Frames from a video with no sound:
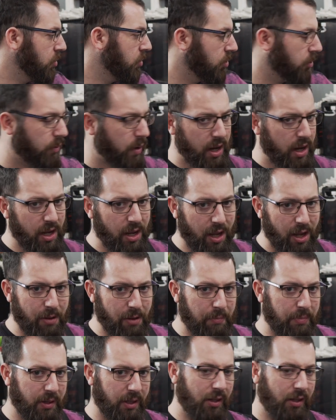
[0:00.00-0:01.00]
We're running a
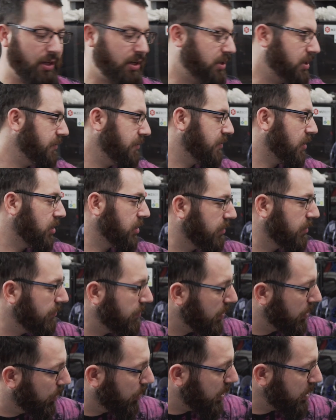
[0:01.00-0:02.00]
completely default
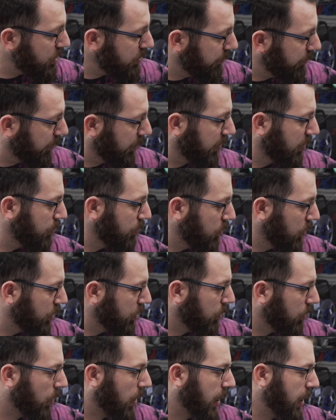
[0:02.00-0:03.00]
configuration for this
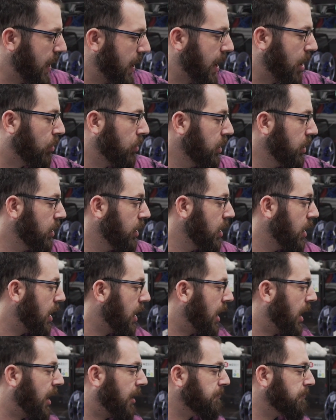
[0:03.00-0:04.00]
printer right now.
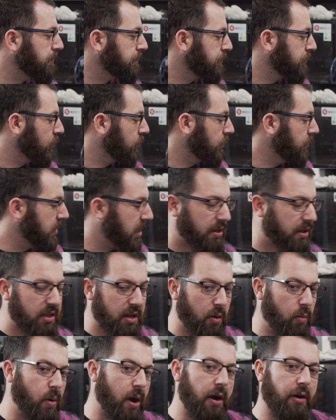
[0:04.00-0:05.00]
Um, yes,
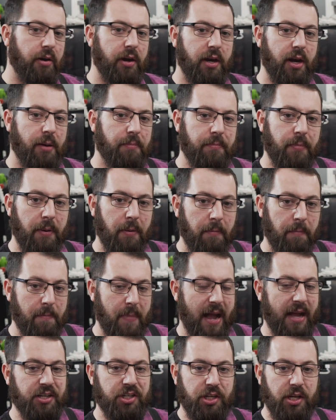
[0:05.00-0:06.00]
I wired it up
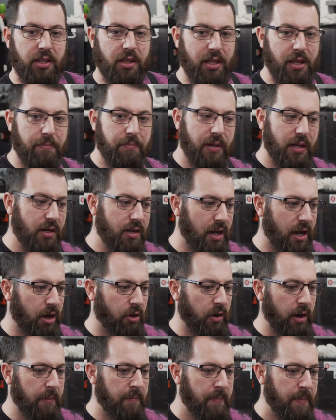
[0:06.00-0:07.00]
matching the pin
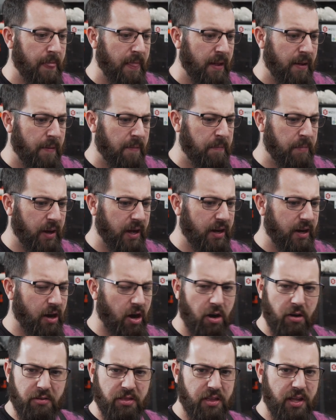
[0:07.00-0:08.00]
diagram, but
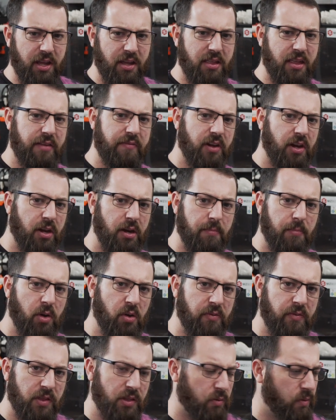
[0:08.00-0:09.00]
are things even going to
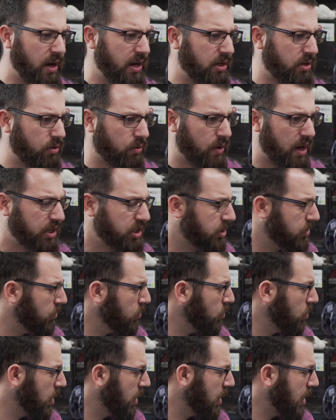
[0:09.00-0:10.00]
move in the right
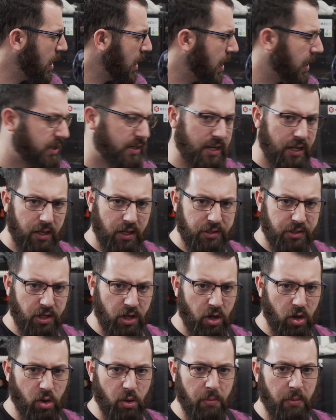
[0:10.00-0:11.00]
direction when I tell it to
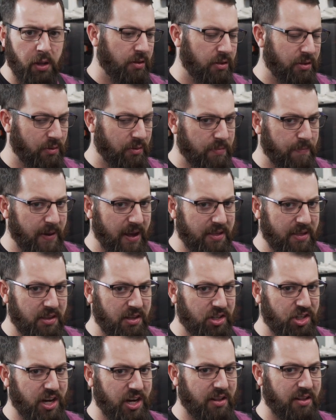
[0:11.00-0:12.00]
home? So it's best
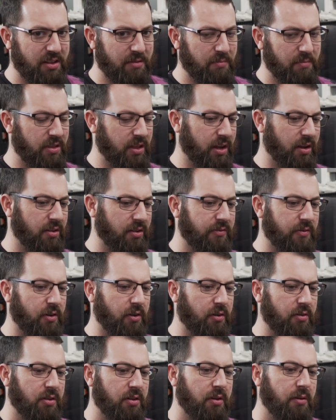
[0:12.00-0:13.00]
to check some things
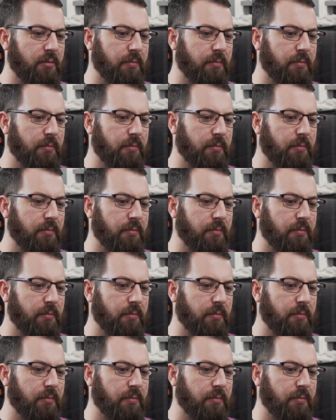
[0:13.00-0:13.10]
first.